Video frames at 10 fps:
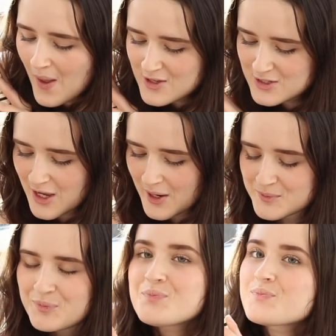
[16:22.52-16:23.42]
So,
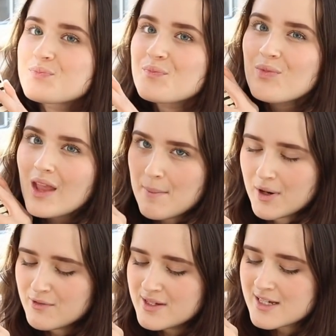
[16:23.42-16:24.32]
I'm going
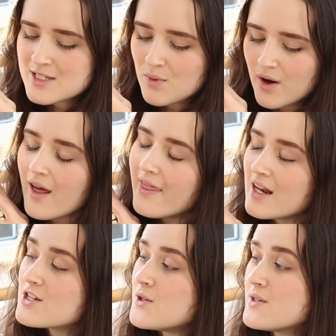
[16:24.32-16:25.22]
to read this one, and then
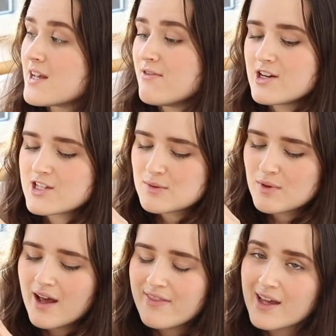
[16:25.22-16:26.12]
as soon as I finish this
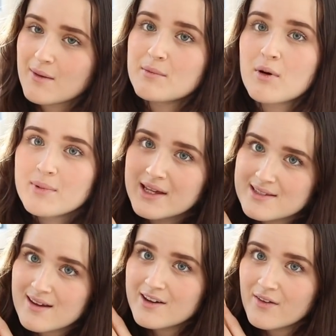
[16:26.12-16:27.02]
one, I think I'm going to probably get
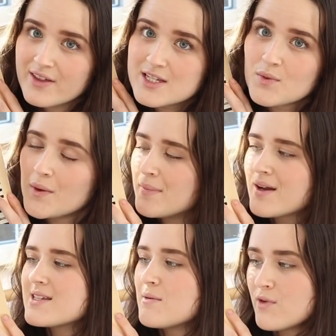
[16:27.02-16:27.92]
started on this one
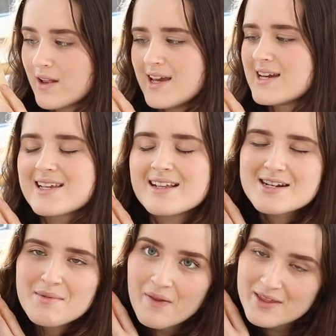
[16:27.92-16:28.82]
because I'm really excited
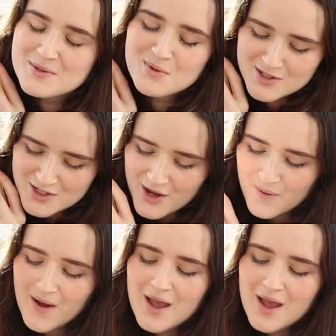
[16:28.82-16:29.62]
about this one too.